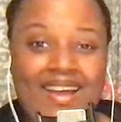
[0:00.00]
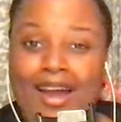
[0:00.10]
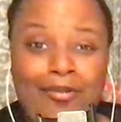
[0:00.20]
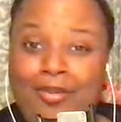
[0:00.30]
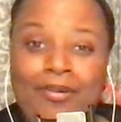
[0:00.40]

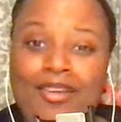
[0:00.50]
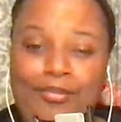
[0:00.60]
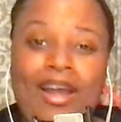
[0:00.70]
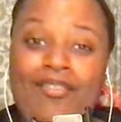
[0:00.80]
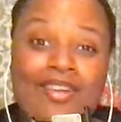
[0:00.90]
I'm surprised
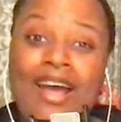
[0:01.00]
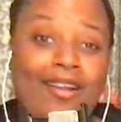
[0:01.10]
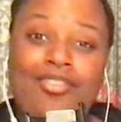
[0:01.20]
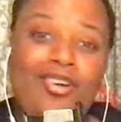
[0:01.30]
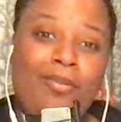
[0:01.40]
we haven't had
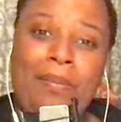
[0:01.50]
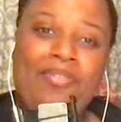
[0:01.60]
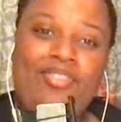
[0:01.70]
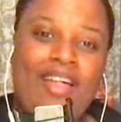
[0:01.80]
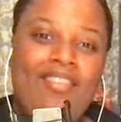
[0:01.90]
a single
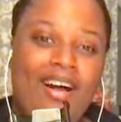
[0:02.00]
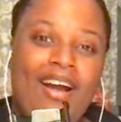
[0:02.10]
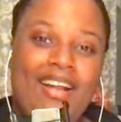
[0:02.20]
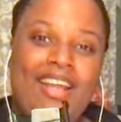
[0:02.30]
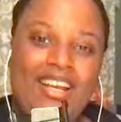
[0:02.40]
reference to that
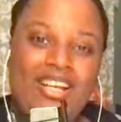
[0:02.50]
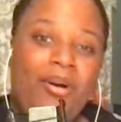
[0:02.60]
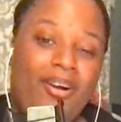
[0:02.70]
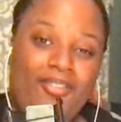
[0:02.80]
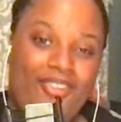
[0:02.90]
line in Kingdom
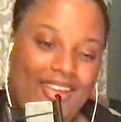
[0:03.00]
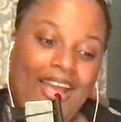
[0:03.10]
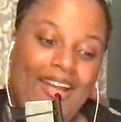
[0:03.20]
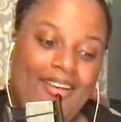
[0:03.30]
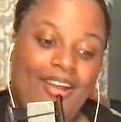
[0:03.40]
Hearts
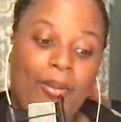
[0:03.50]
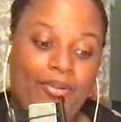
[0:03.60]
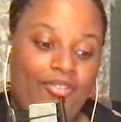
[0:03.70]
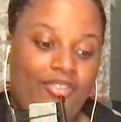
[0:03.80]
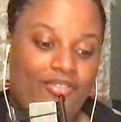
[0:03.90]
again ever
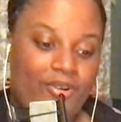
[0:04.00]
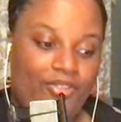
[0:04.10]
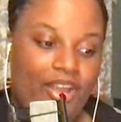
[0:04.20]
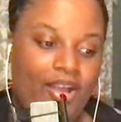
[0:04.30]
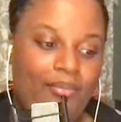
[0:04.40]
since the
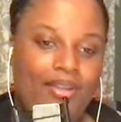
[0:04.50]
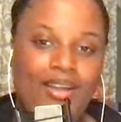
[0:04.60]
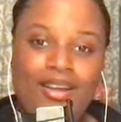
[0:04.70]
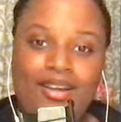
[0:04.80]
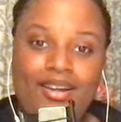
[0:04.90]
first game.
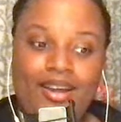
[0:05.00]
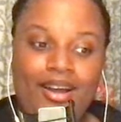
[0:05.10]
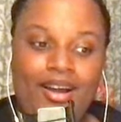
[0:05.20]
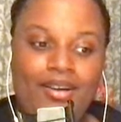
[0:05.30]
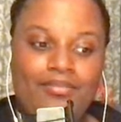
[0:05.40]

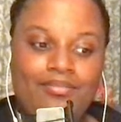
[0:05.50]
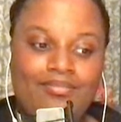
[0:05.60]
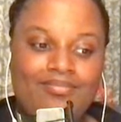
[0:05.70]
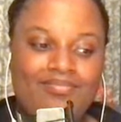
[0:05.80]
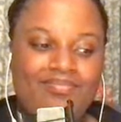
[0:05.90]

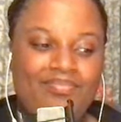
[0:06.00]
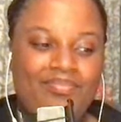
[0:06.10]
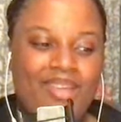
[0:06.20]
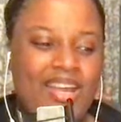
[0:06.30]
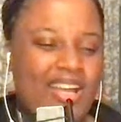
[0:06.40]
Again,
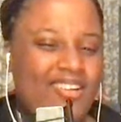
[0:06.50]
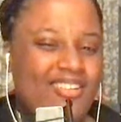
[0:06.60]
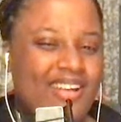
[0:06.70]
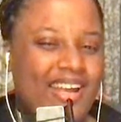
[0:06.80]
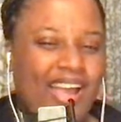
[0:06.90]

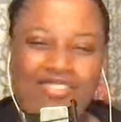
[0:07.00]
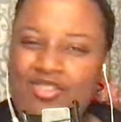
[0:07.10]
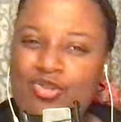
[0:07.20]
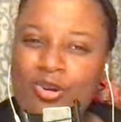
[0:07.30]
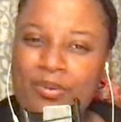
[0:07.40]
has
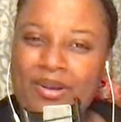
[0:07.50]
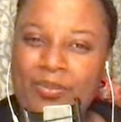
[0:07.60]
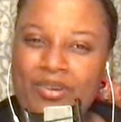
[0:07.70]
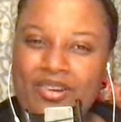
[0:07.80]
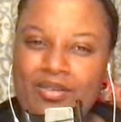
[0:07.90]
the door been
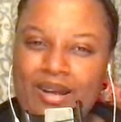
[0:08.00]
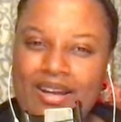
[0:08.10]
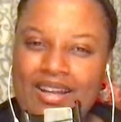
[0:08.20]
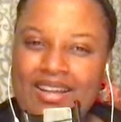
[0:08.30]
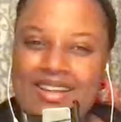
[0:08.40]
opened
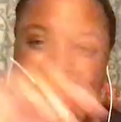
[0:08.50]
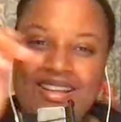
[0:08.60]
already?